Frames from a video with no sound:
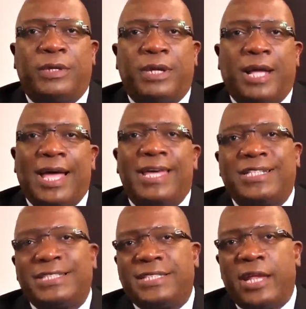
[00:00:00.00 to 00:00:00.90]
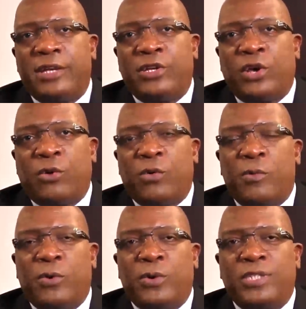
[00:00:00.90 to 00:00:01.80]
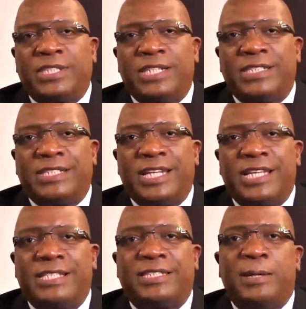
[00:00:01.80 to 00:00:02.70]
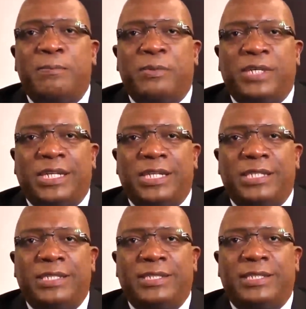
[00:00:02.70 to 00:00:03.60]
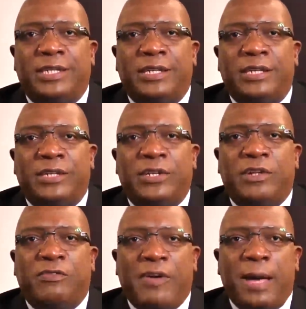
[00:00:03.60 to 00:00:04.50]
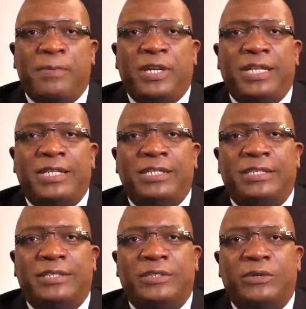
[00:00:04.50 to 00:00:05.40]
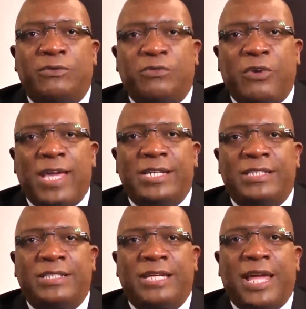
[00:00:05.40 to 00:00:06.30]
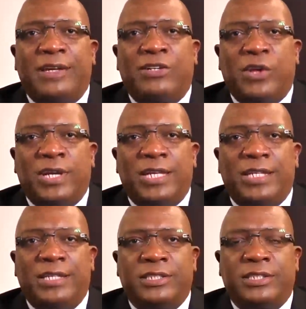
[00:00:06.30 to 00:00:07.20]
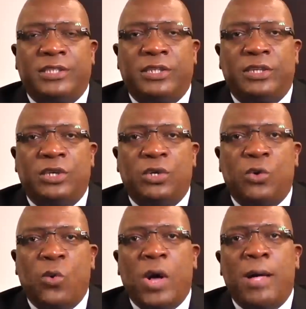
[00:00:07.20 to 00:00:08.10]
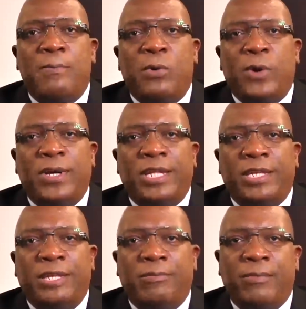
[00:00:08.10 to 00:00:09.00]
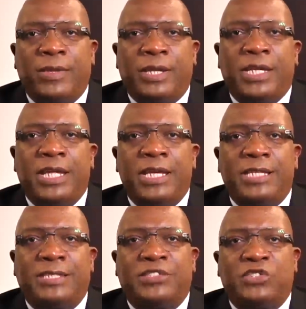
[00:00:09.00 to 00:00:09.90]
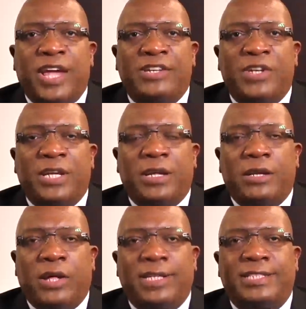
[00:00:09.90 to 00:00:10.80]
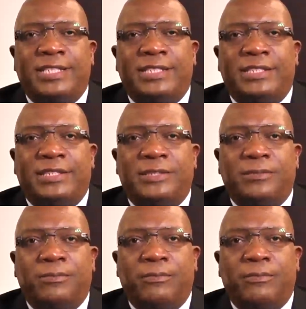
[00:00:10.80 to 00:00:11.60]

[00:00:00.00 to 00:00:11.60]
I extend our most sincere sympathies to the families, friends, and colleagues who are mourning these tragic losses.